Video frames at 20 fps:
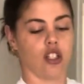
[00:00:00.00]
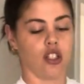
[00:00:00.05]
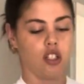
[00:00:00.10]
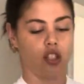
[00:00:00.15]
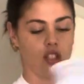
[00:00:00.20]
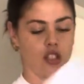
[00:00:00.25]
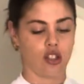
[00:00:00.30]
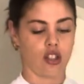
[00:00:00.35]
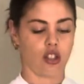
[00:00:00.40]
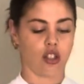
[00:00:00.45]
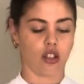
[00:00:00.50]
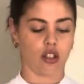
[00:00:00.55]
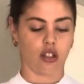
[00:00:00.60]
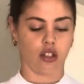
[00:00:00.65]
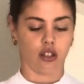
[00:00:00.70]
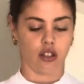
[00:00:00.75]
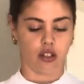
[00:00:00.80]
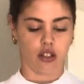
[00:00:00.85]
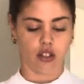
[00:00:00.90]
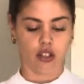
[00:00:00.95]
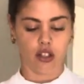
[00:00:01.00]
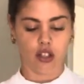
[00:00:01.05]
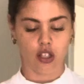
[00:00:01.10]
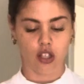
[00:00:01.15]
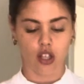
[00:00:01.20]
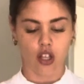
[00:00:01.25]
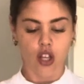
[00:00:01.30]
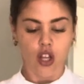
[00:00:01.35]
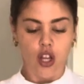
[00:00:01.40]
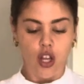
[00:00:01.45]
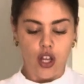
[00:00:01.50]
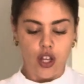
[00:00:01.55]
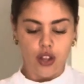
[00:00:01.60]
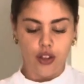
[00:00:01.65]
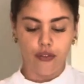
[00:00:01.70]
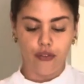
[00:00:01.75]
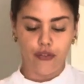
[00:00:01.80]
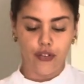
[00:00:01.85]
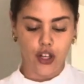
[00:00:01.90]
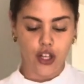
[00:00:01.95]
So the
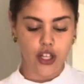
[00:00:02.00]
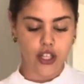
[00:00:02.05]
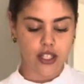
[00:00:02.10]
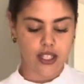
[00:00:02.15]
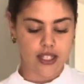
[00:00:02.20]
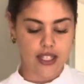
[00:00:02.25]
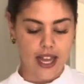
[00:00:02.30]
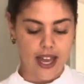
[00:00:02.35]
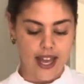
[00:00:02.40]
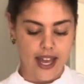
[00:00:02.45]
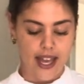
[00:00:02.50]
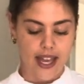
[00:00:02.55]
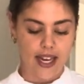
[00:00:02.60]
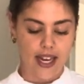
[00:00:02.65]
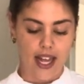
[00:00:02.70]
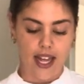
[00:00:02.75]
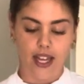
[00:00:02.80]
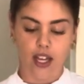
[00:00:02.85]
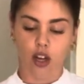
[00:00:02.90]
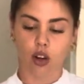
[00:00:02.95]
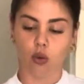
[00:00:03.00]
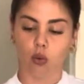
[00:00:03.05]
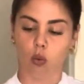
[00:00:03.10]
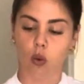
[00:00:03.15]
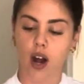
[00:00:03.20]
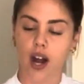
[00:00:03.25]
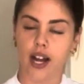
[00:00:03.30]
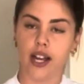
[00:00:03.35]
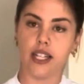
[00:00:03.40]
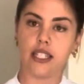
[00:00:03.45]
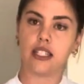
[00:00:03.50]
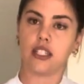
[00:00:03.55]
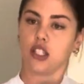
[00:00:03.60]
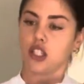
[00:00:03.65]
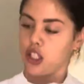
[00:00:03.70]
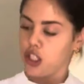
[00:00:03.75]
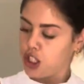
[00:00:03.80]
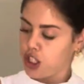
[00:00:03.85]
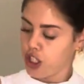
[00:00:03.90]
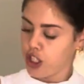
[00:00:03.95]
first day, like a white
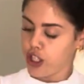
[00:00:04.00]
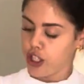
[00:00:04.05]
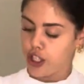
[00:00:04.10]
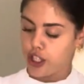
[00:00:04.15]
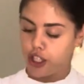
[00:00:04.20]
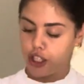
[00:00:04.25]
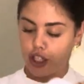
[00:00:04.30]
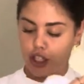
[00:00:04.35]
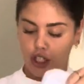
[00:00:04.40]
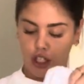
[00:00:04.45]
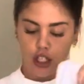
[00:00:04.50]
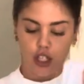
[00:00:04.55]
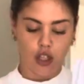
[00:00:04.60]
shirt